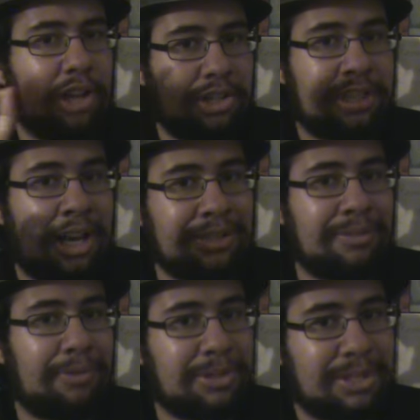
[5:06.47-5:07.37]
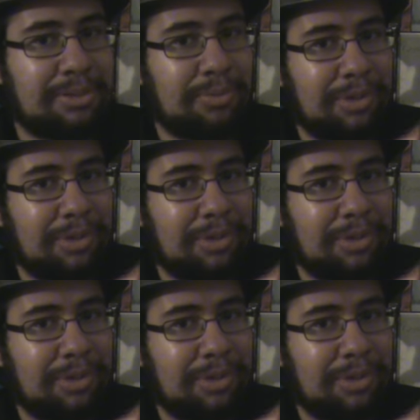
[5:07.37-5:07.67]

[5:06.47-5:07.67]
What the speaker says: 100,000 versus